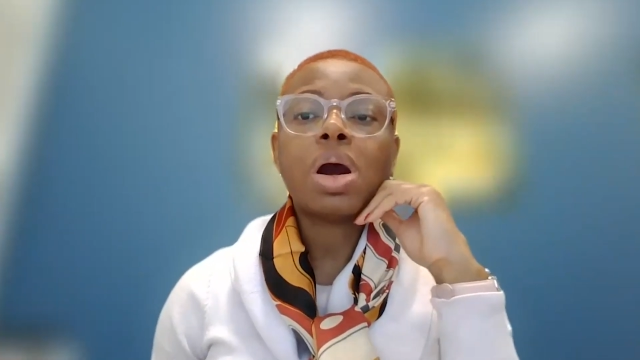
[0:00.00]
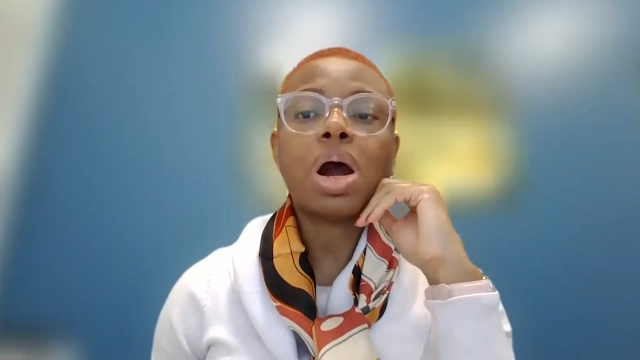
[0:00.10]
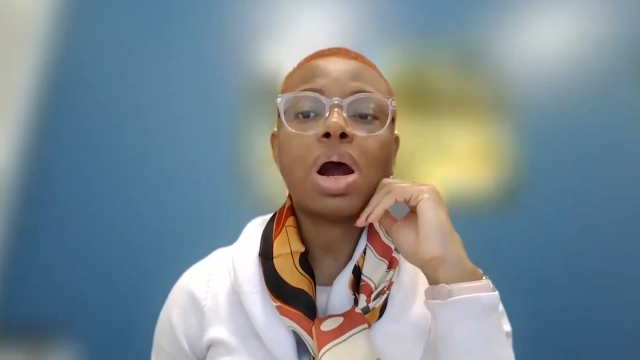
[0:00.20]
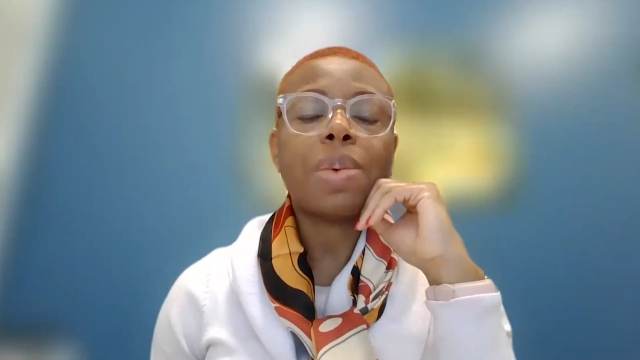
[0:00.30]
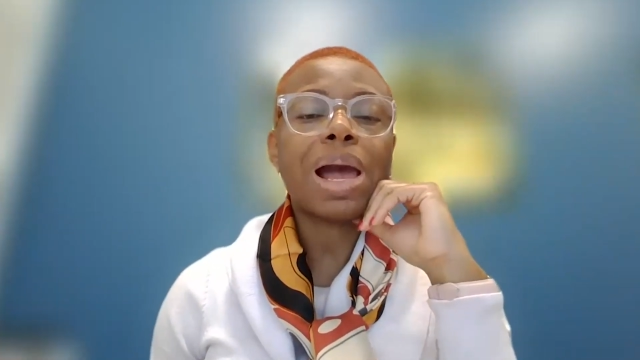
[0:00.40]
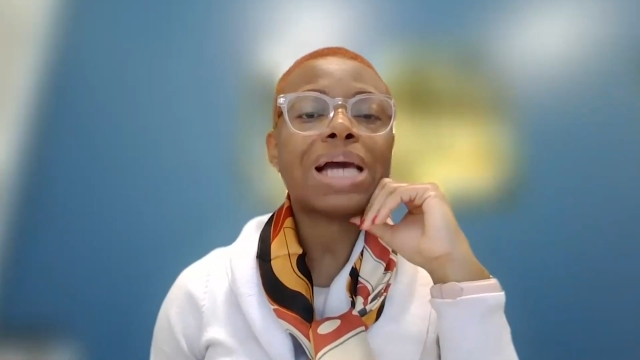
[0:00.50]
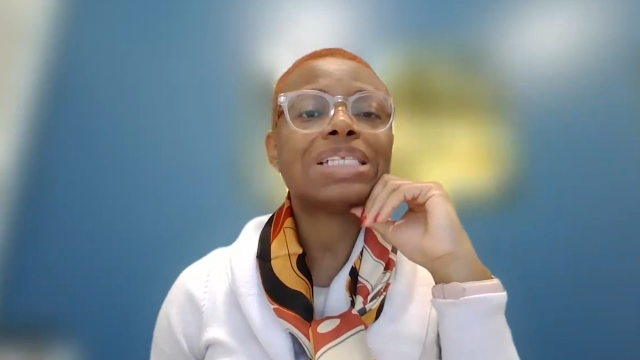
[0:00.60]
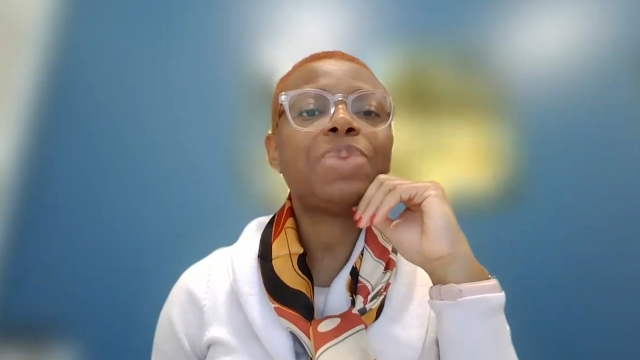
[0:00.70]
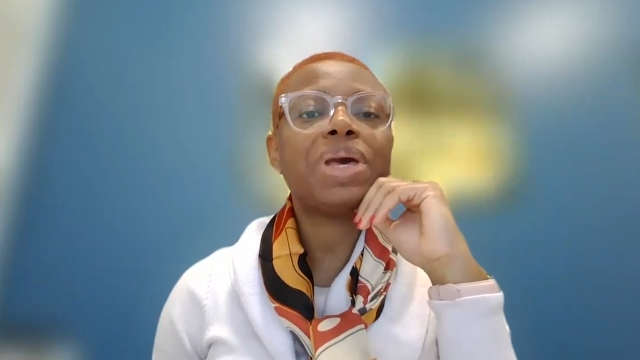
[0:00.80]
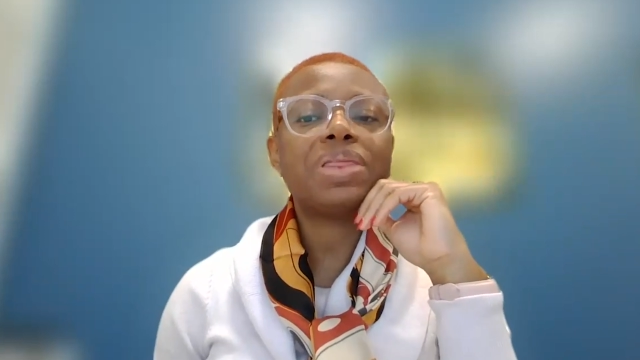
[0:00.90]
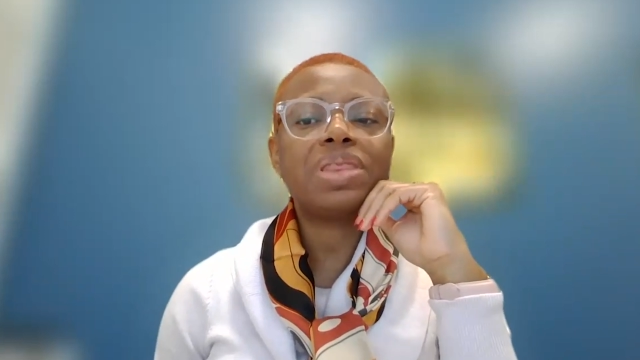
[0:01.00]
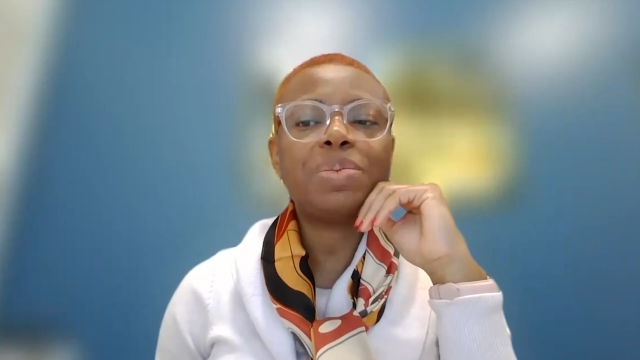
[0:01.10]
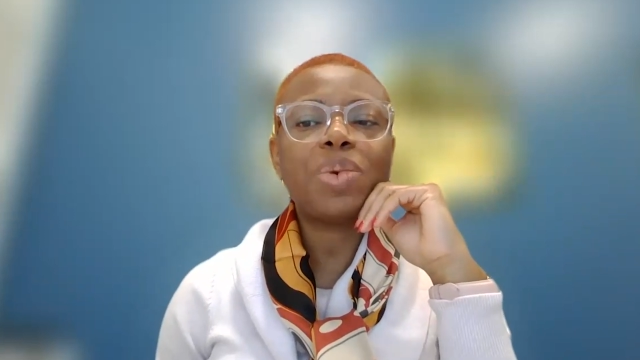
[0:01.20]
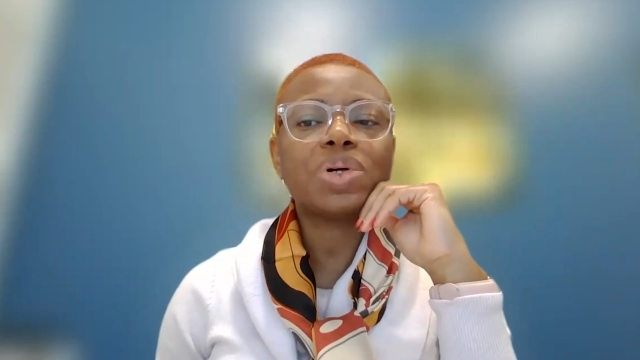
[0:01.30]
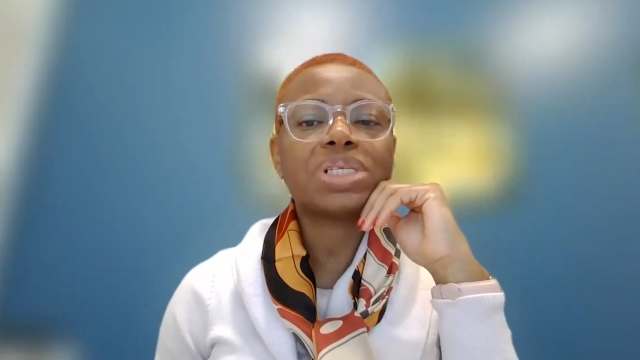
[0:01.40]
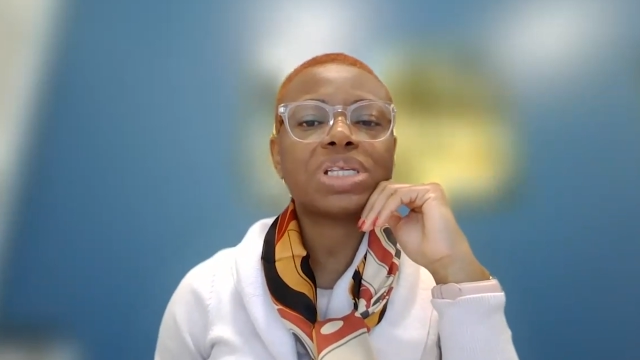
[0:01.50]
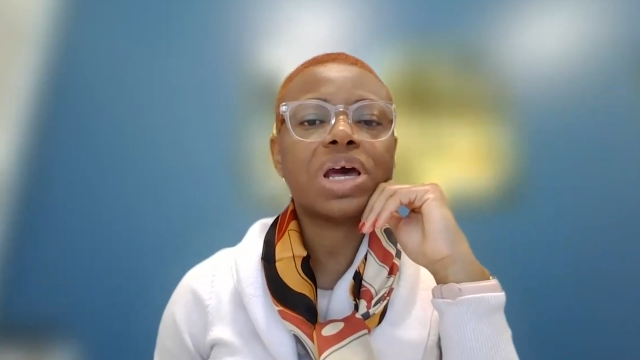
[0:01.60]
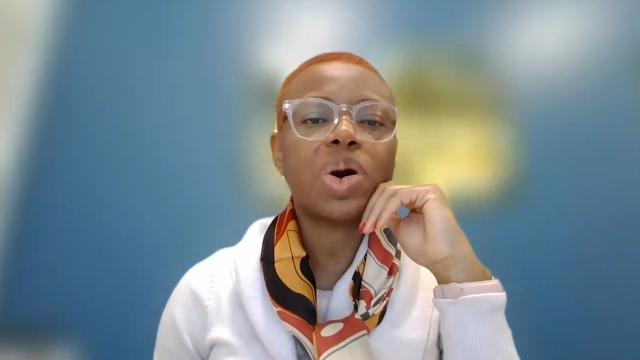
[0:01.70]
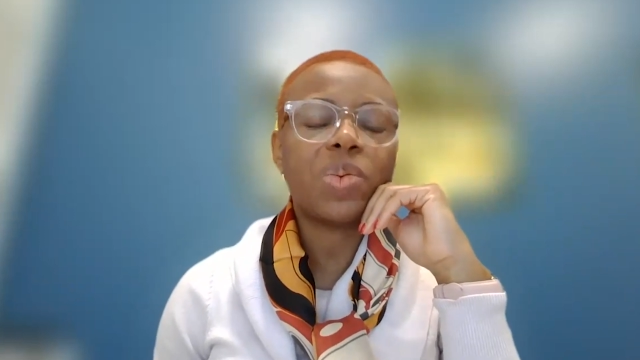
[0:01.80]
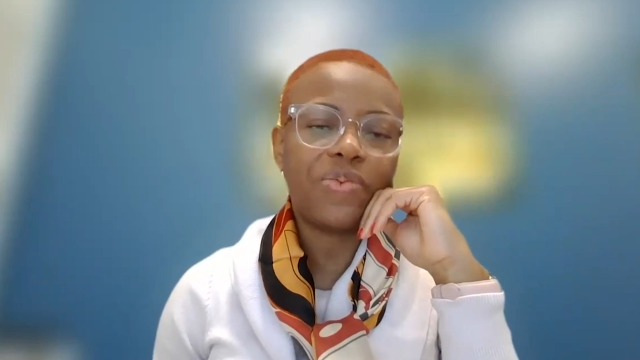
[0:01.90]
has been the most
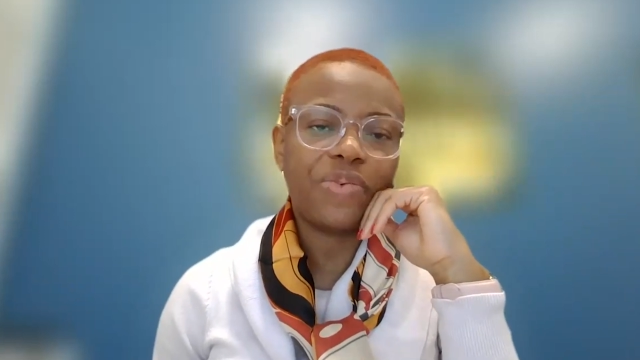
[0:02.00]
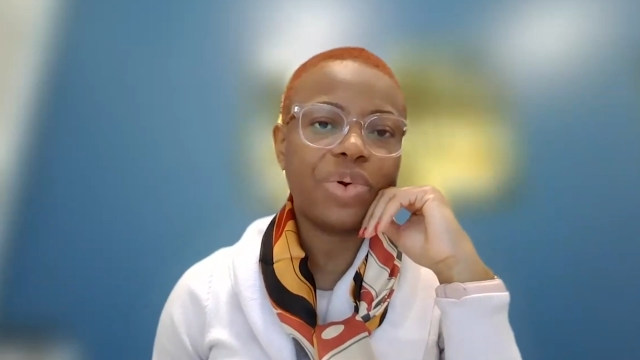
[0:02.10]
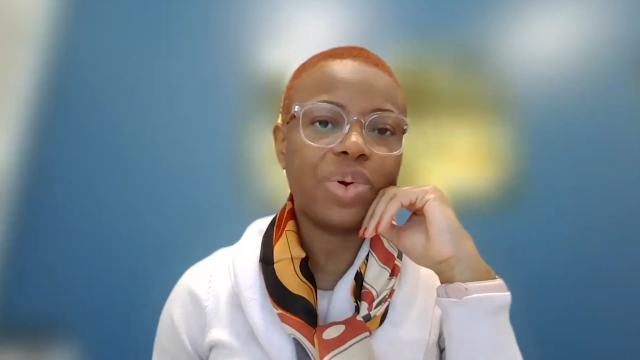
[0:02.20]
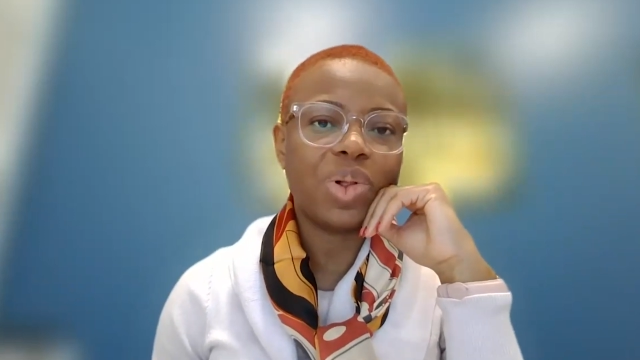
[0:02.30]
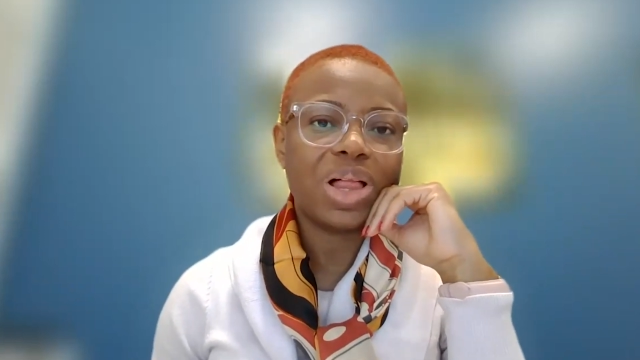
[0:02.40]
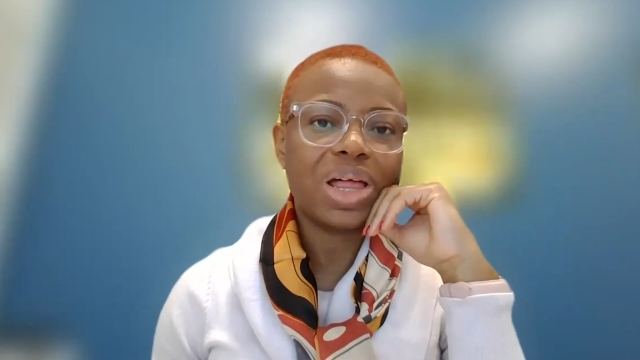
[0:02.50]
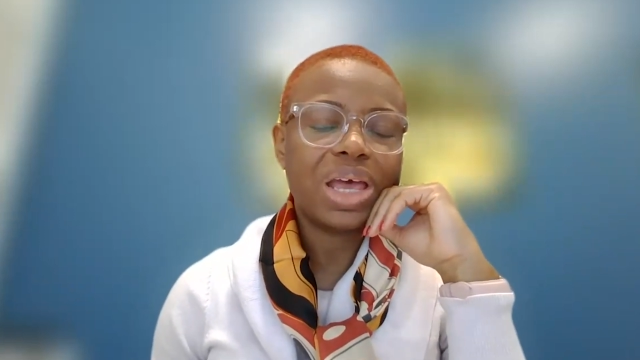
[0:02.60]
helpful